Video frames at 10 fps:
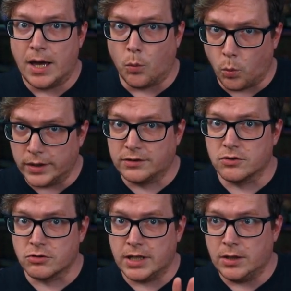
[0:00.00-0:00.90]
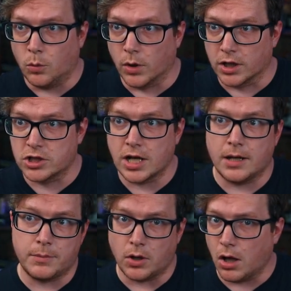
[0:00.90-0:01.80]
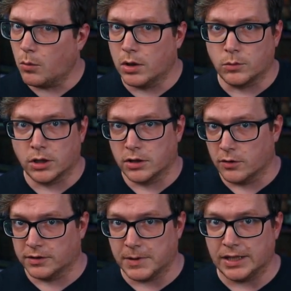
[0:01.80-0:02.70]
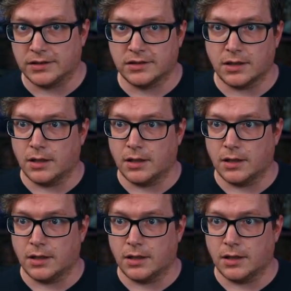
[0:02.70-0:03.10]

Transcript: Wizardry Workshop, all one word, no space.